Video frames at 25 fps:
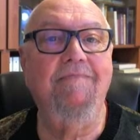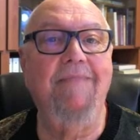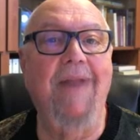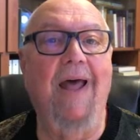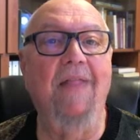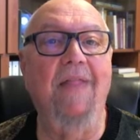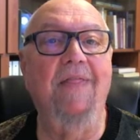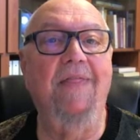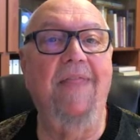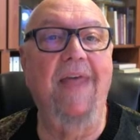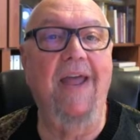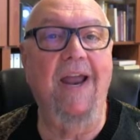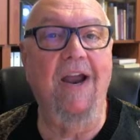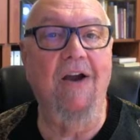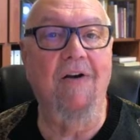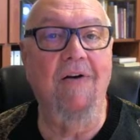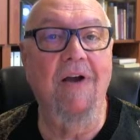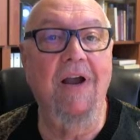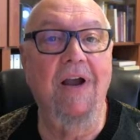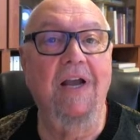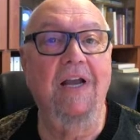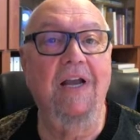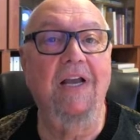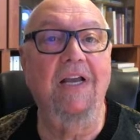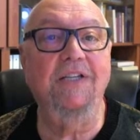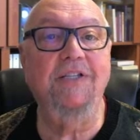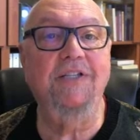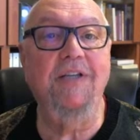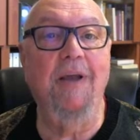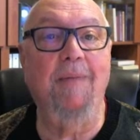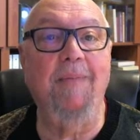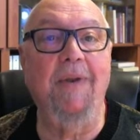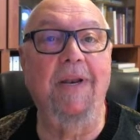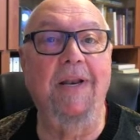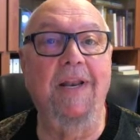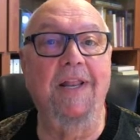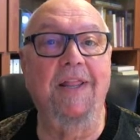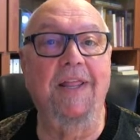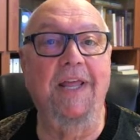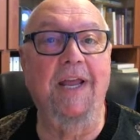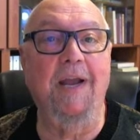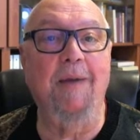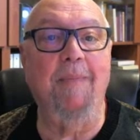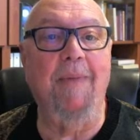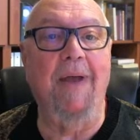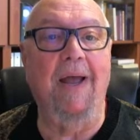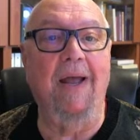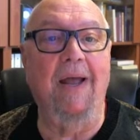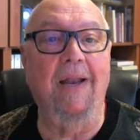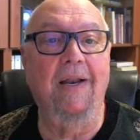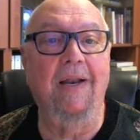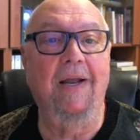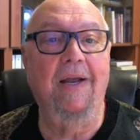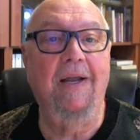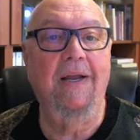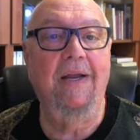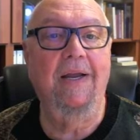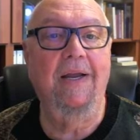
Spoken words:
Now, there is something to think about.